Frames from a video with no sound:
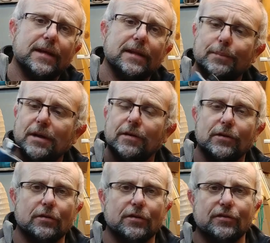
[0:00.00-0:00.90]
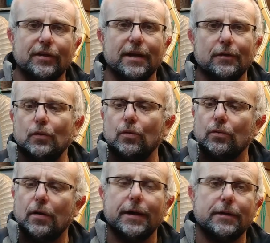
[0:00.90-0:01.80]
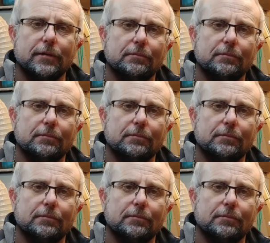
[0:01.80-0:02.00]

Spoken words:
The bearing sort of sounded all right,